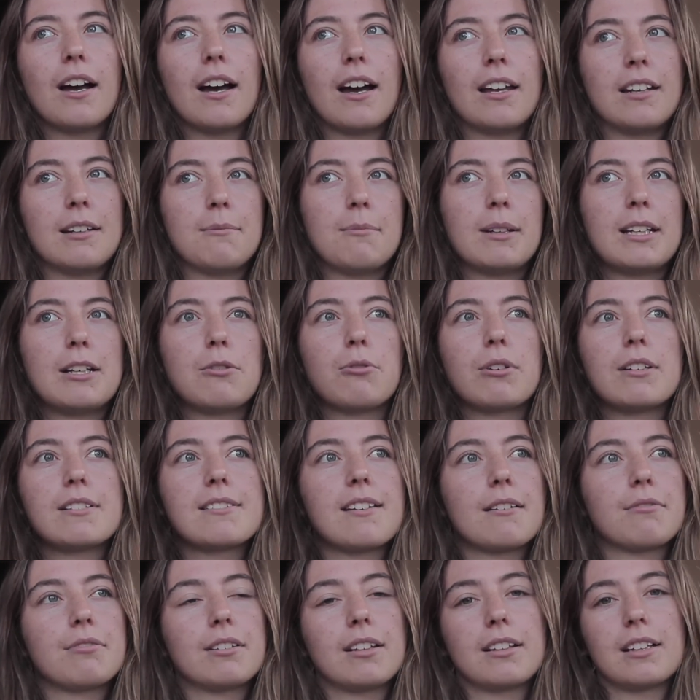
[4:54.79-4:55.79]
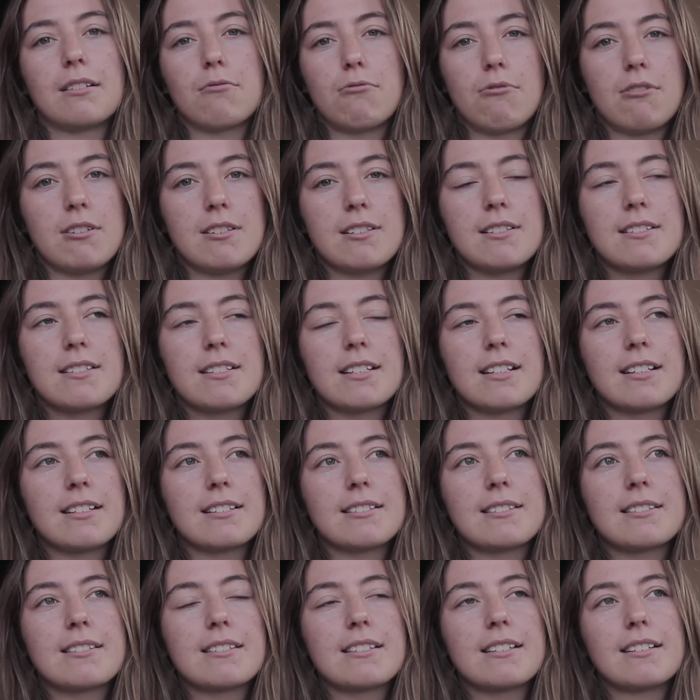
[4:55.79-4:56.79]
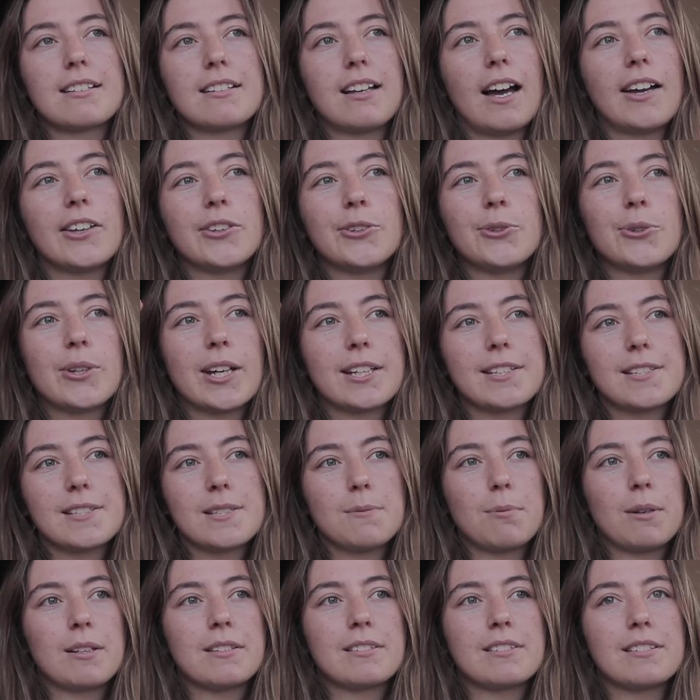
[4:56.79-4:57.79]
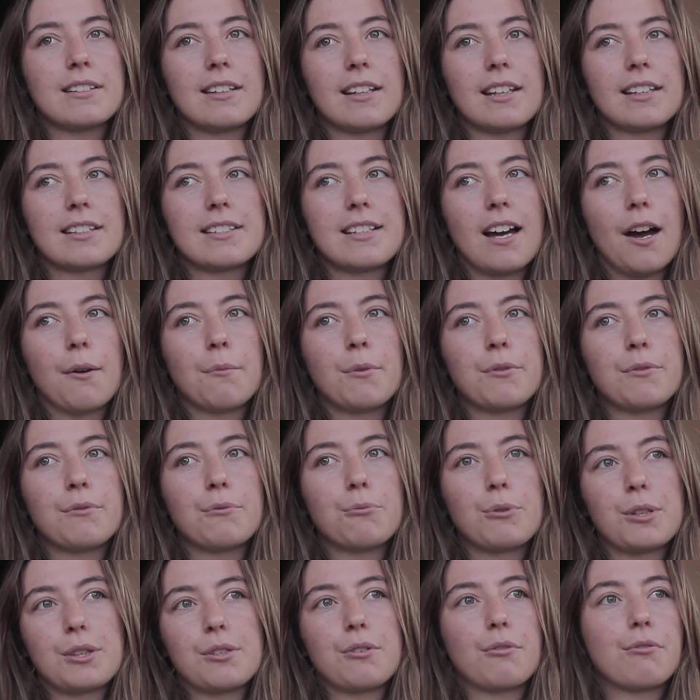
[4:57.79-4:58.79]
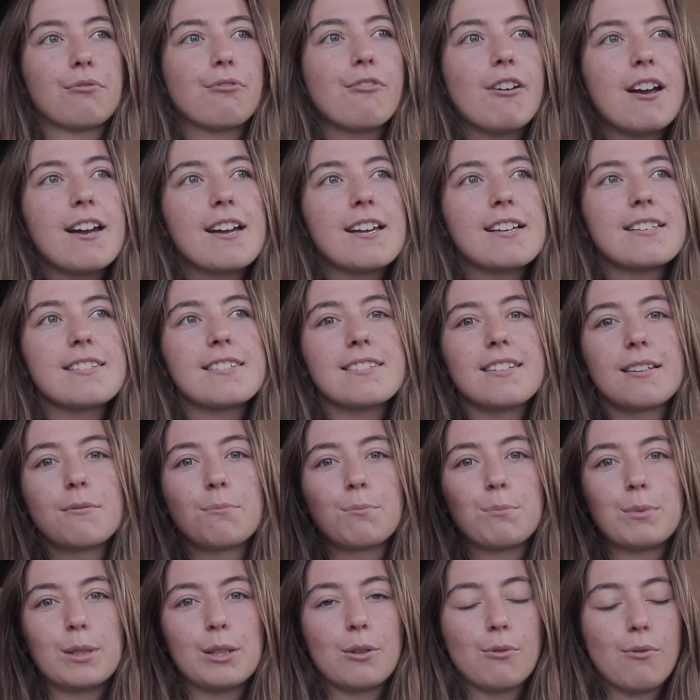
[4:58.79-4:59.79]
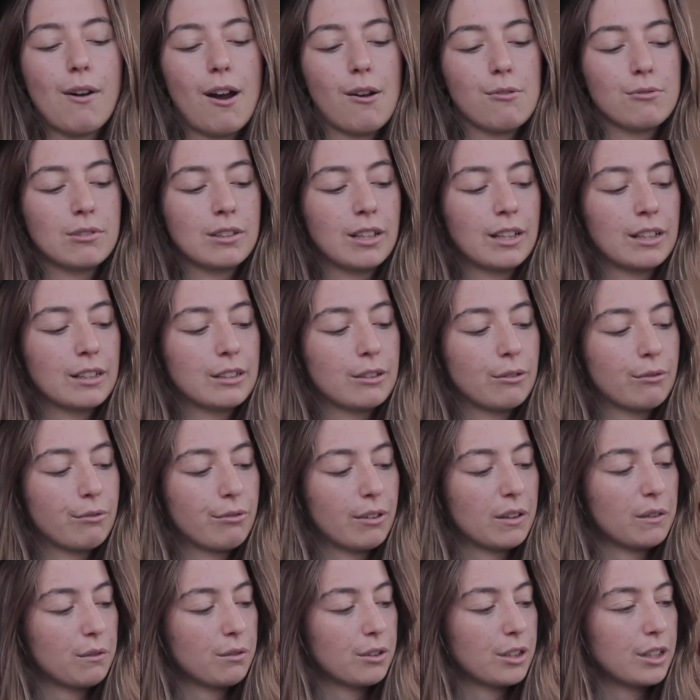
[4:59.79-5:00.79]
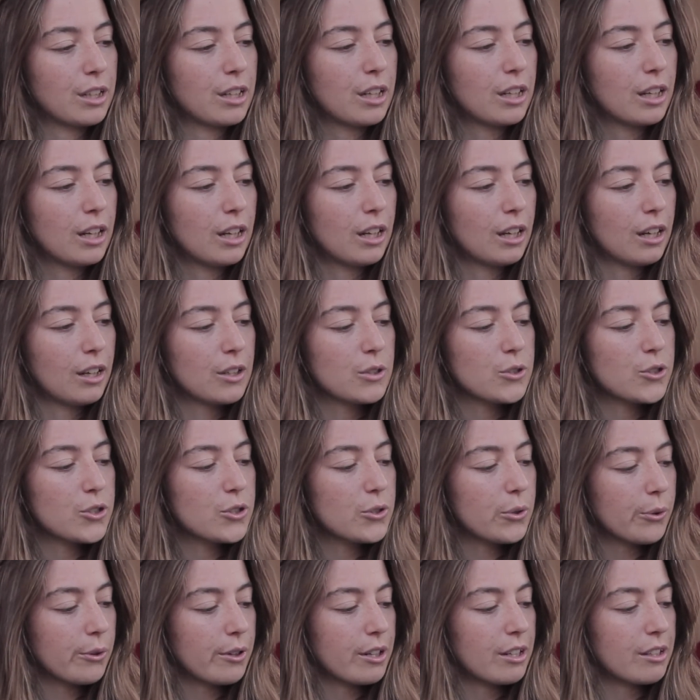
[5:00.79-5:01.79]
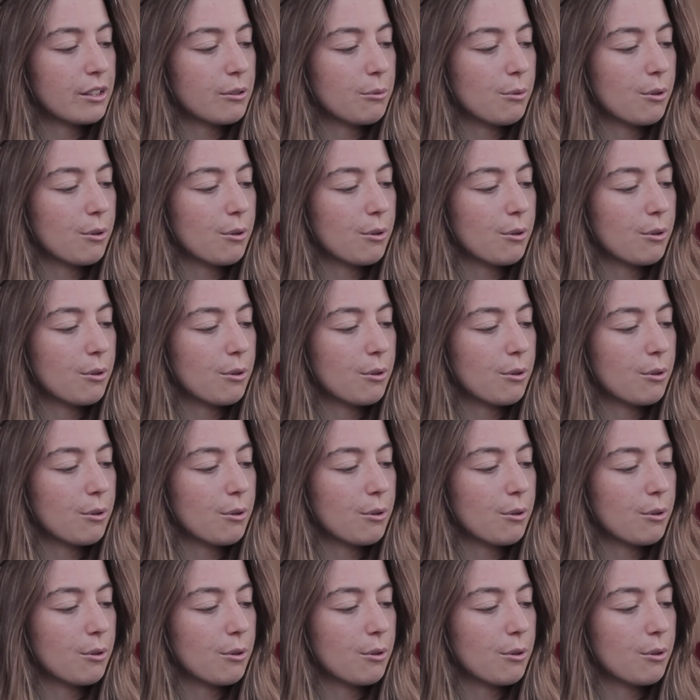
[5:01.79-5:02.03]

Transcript: and in many ways I feel like it was, because you get to spend like time with your friends and be around like your favorite story in the